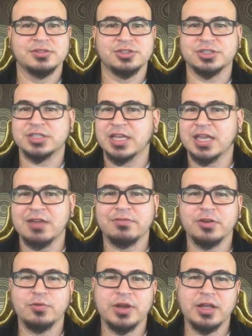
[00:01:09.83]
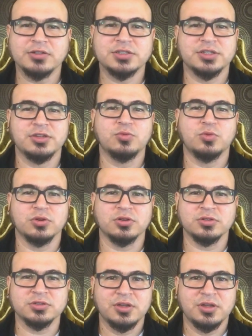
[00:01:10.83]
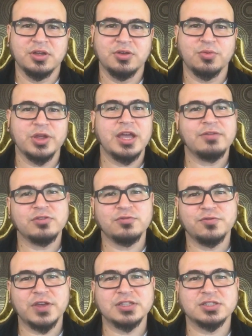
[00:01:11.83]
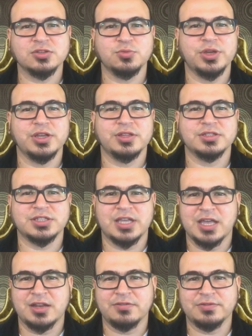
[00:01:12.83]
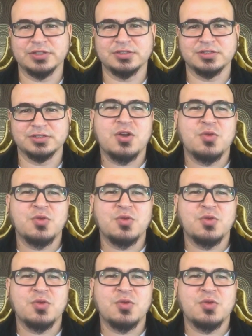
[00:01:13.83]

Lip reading: Just like everyone else in the world, we have to face the week that's ahead of us.